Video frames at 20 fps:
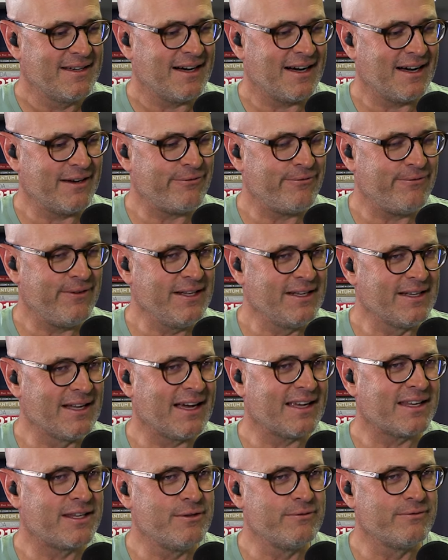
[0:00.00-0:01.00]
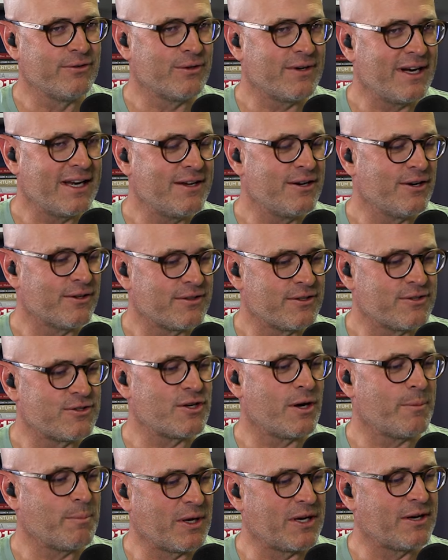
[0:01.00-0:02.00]
I feel like you've already got the
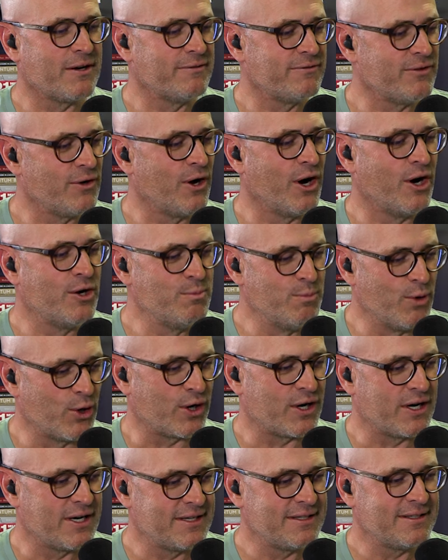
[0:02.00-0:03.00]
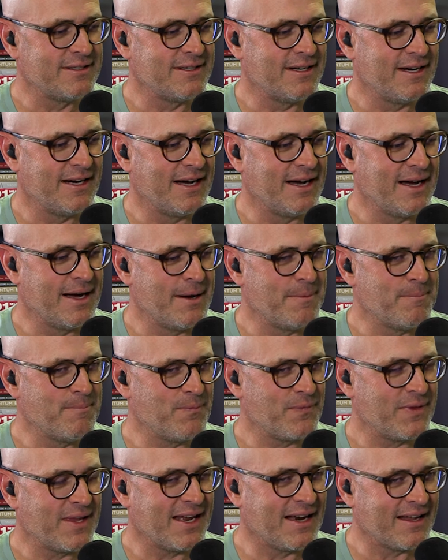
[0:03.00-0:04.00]
topic of your own book.
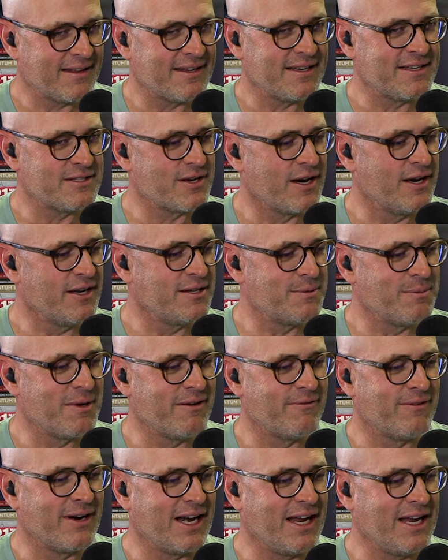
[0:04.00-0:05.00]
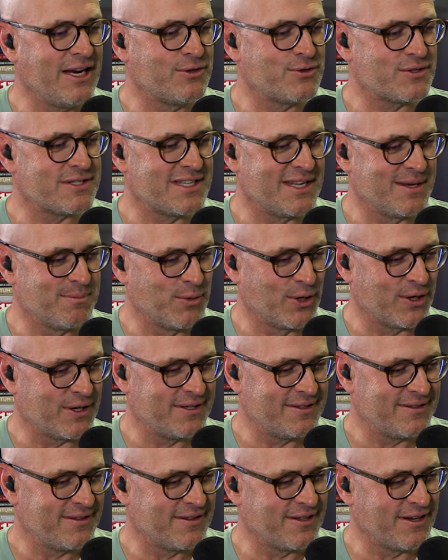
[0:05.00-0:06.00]
And I think it's going to be a very interesting book,
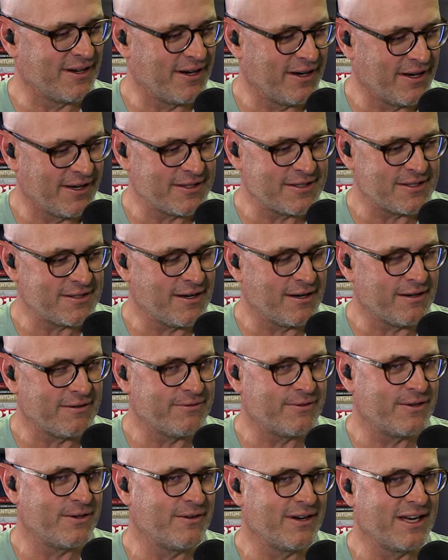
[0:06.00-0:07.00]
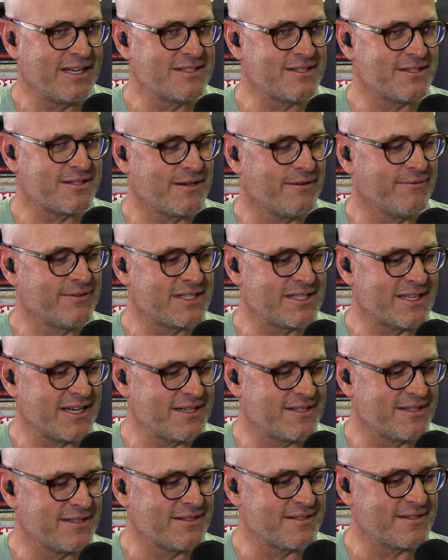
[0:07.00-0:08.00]
The Art of Courageous
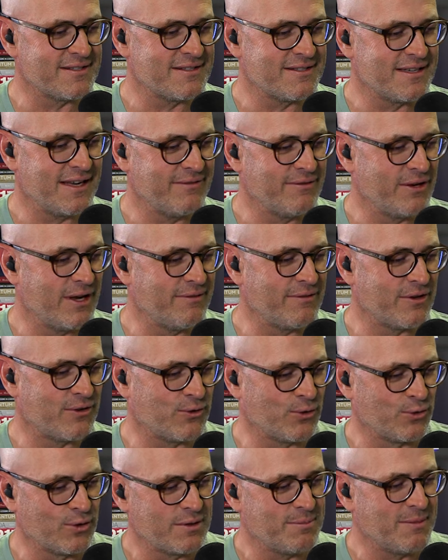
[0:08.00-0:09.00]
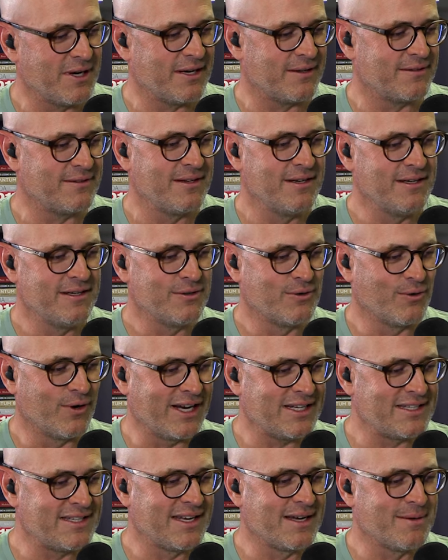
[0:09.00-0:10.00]
Conversations. Have you ever thought about
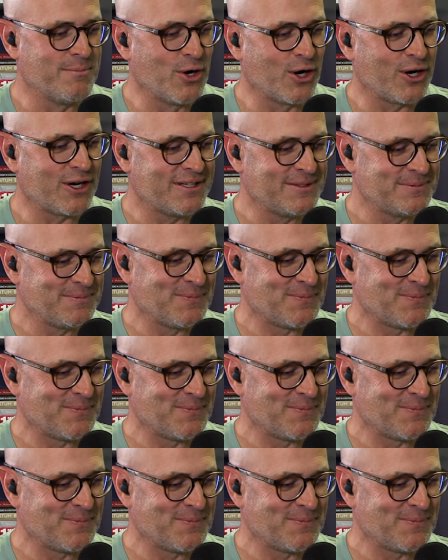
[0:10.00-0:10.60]
writing a book?